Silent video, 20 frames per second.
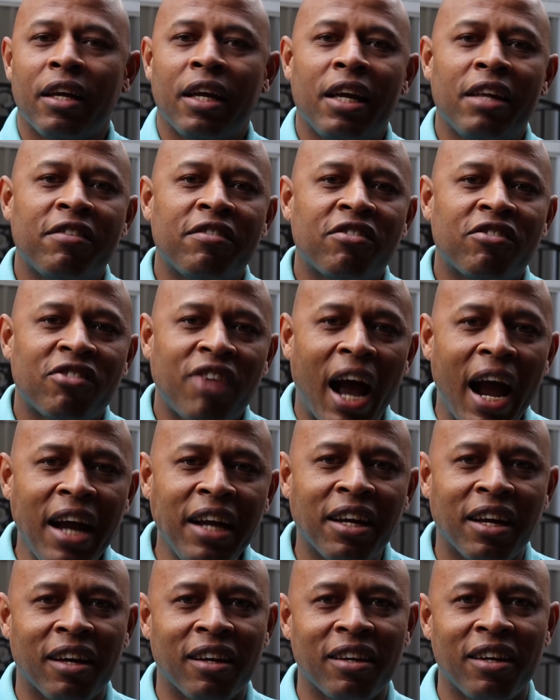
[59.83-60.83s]
it's
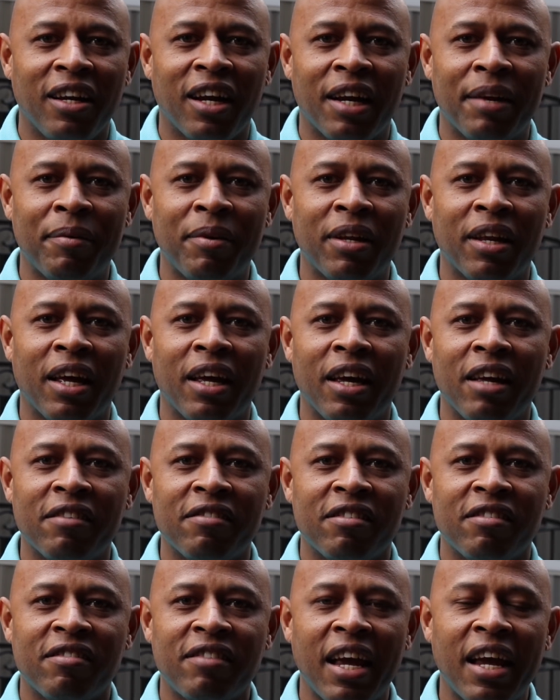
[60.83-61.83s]
China. You know what I mean? Like
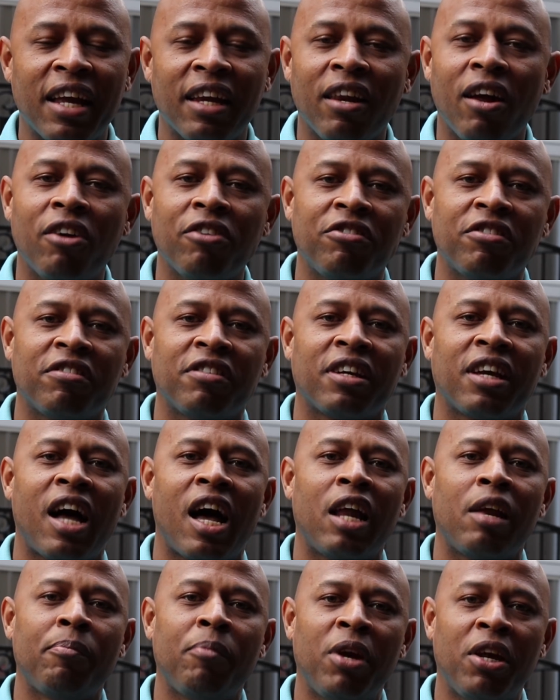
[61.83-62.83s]
it's the second largest
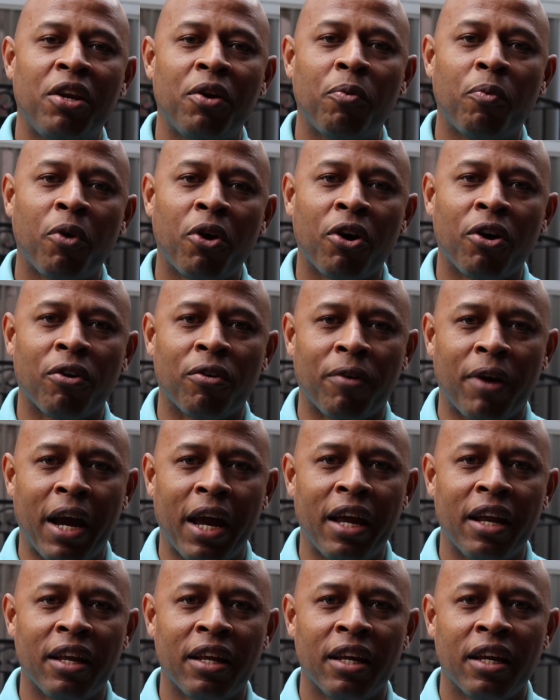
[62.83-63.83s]
economy in the world,
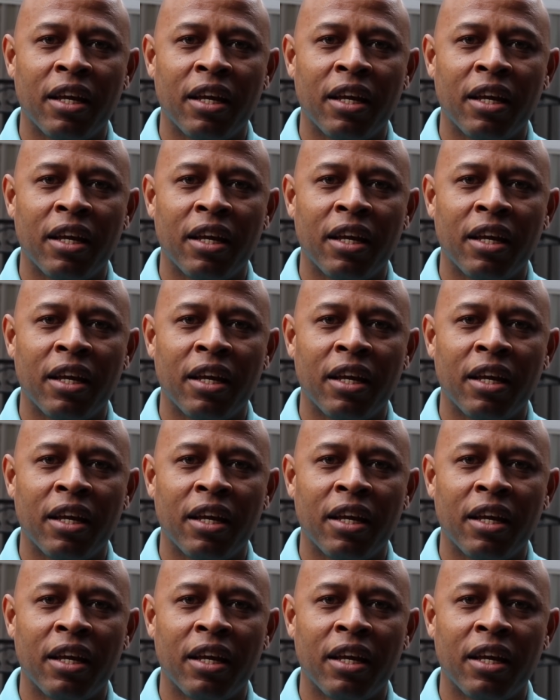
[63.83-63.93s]
right?